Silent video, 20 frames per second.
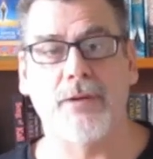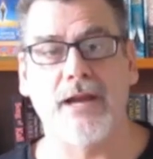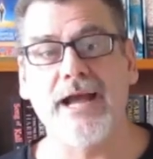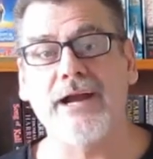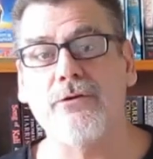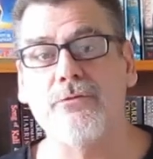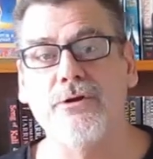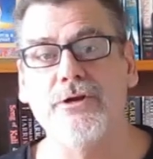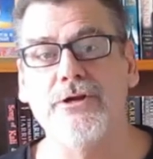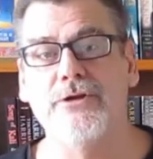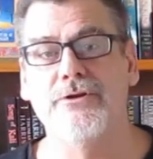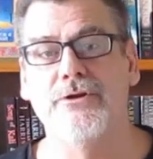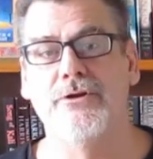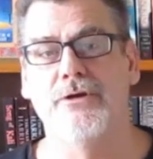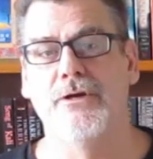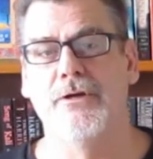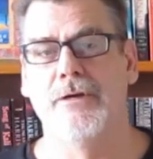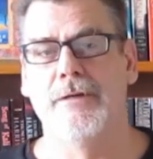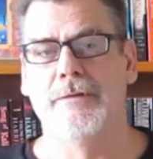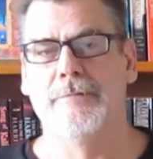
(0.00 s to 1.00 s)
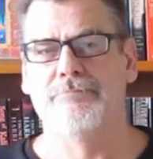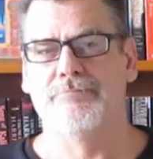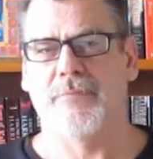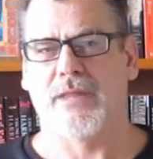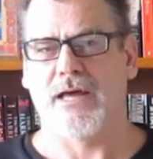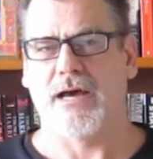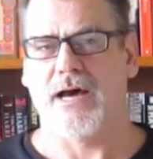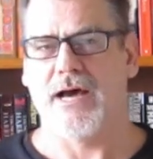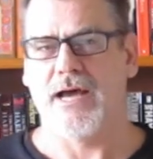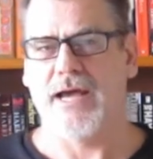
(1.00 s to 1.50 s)
Blackwood.
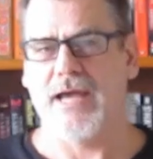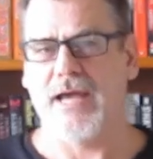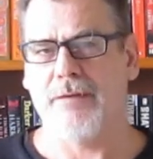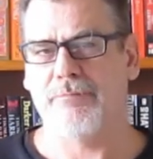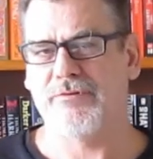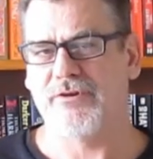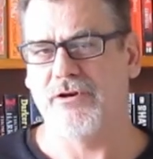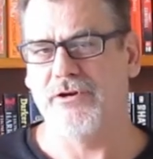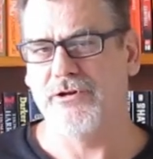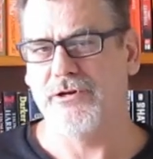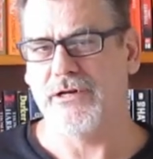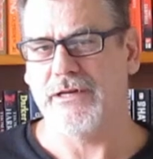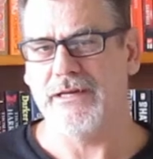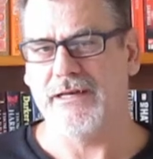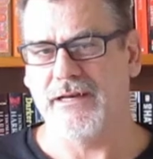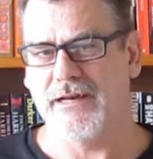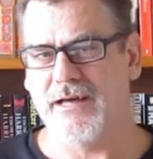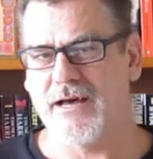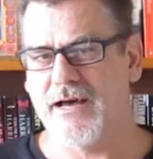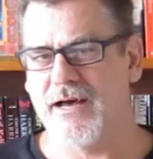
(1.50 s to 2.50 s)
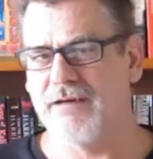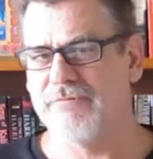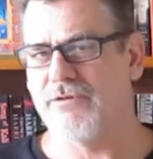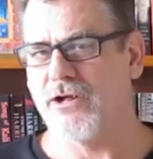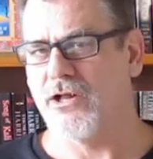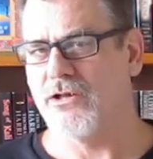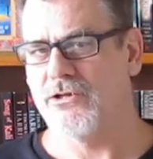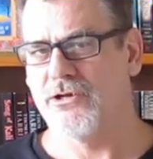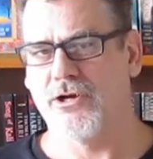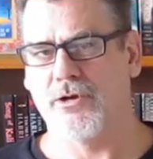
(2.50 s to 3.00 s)
I absolutely
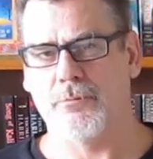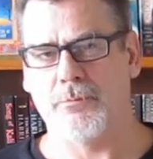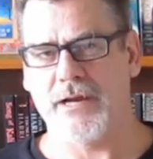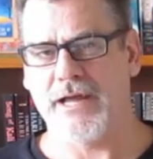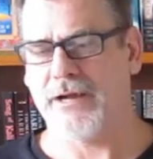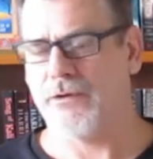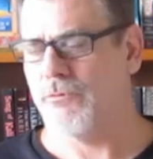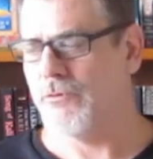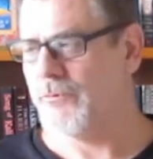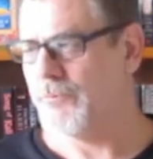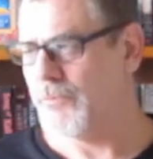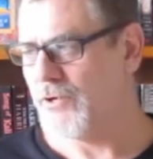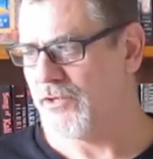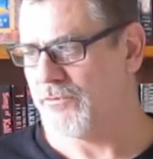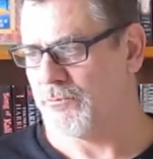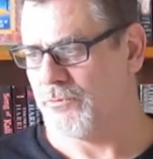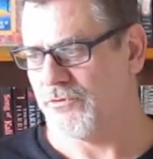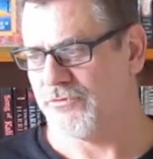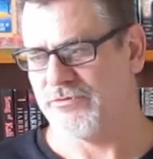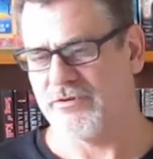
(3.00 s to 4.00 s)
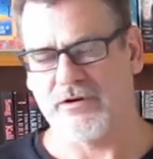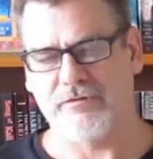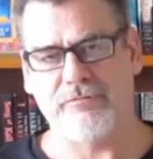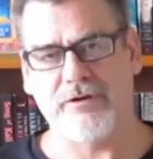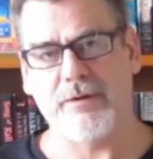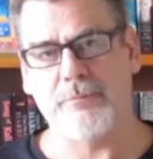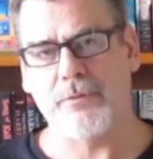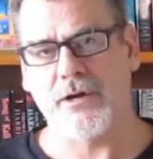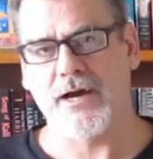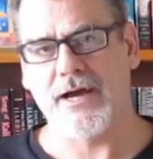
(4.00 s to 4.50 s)
love Algernon Blackwood, both books that I've
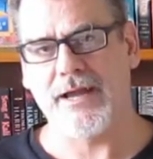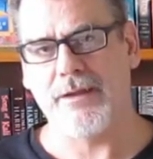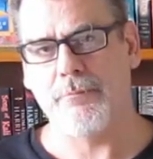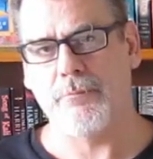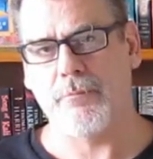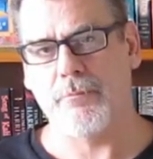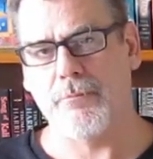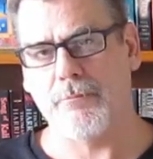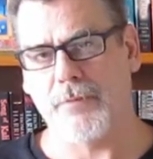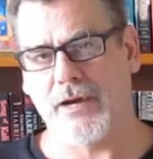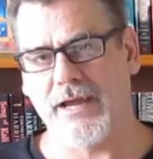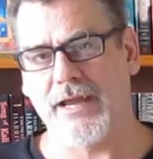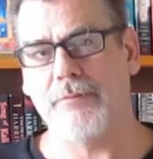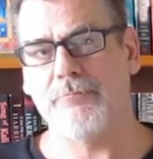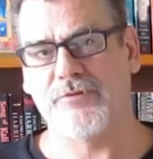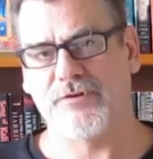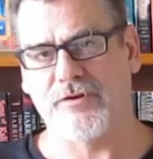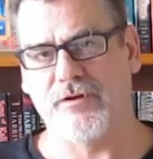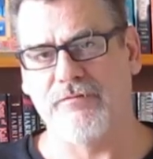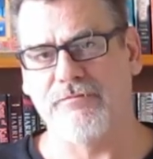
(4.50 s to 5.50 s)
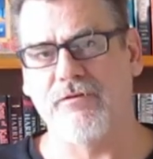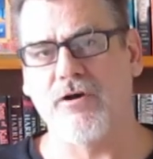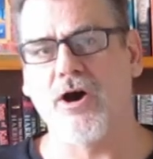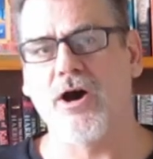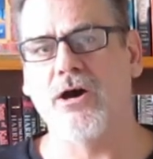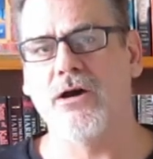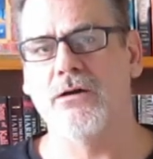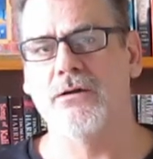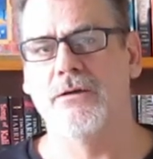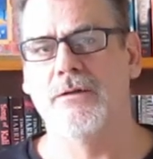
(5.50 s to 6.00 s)
read by him so
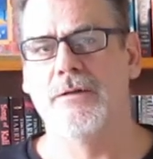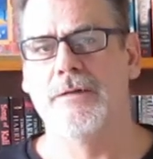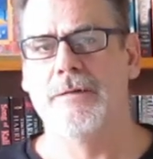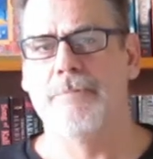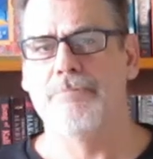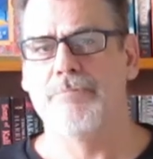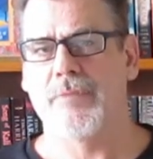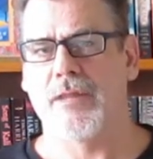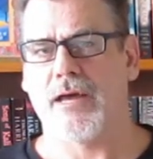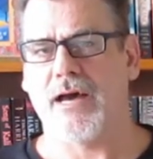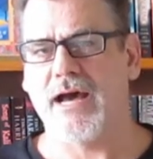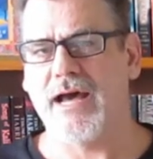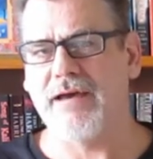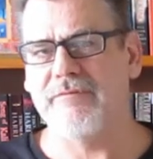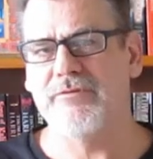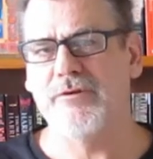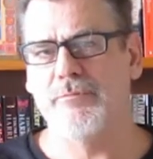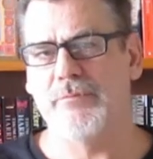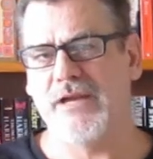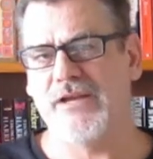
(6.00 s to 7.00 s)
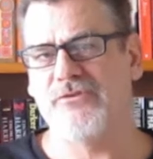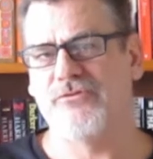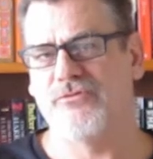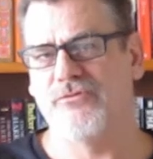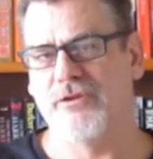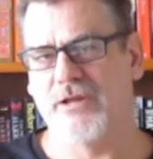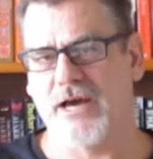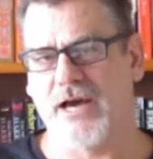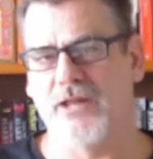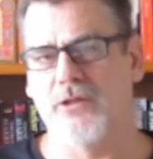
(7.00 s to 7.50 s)
far. I haven't
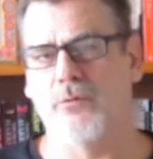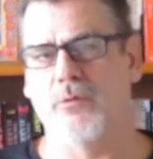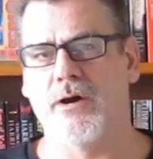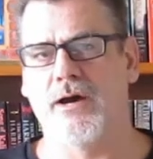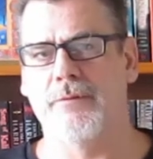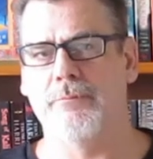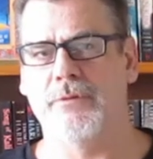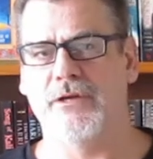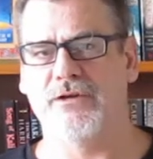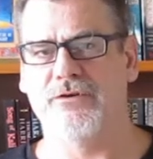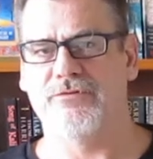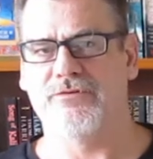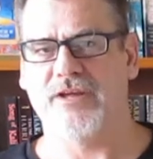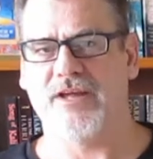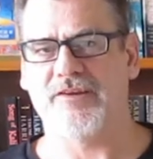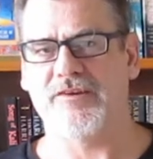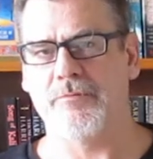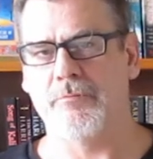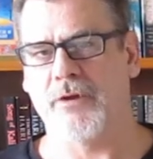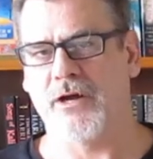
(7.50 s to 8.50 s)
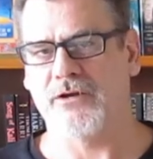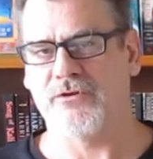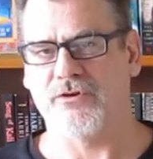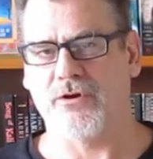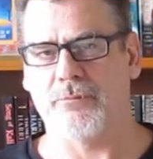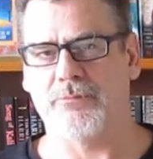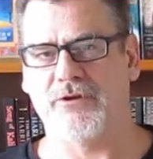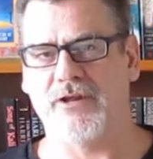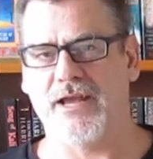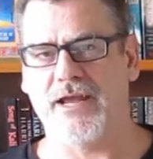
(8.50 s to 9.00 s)
mentioned the other one because that's in my
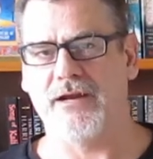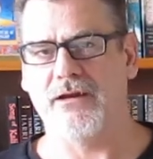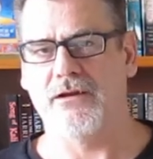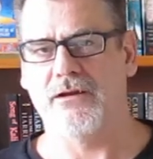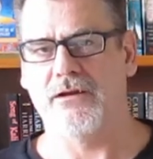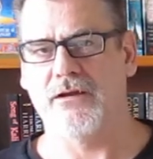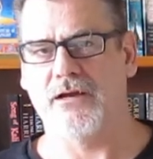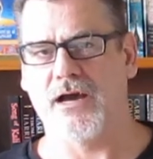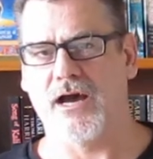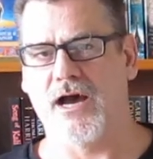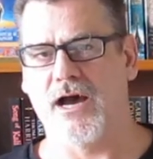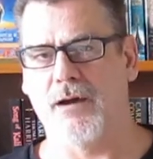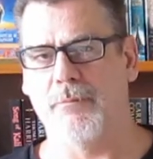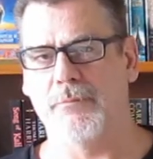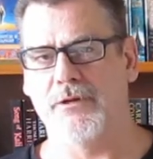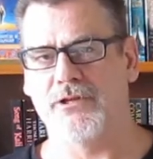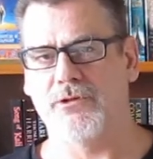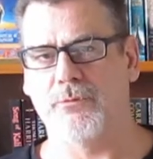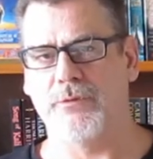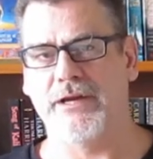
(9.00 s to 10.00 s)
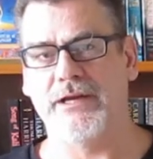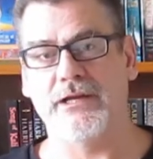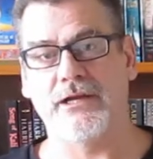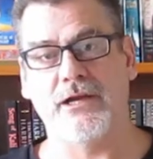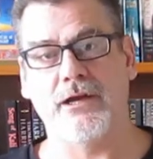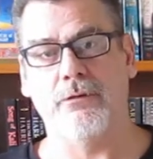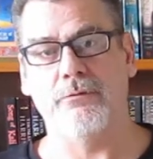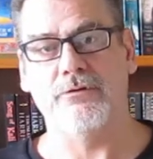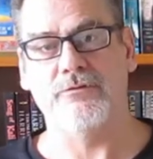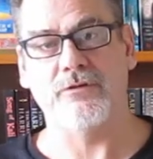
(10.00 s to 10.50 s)
top 10, but The
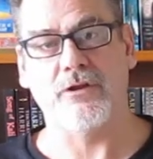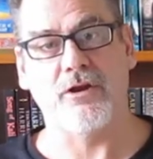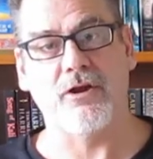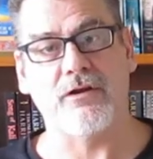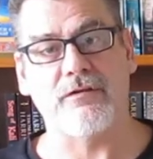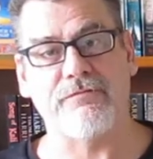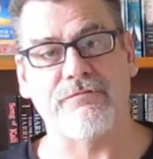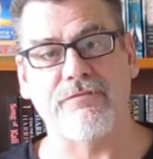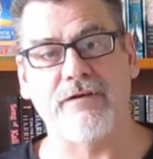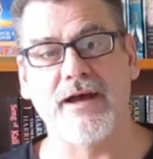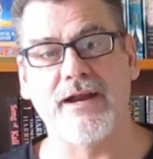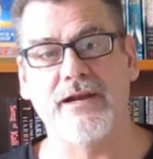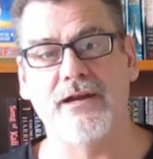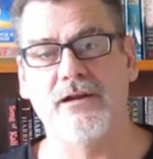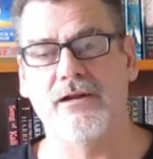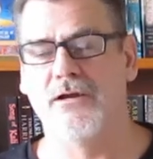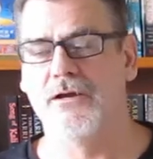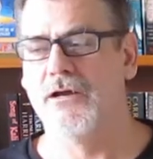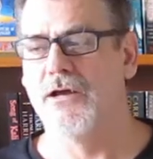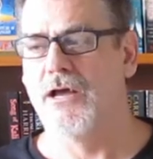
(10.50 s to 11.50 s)
Wendigo was a lot of fun,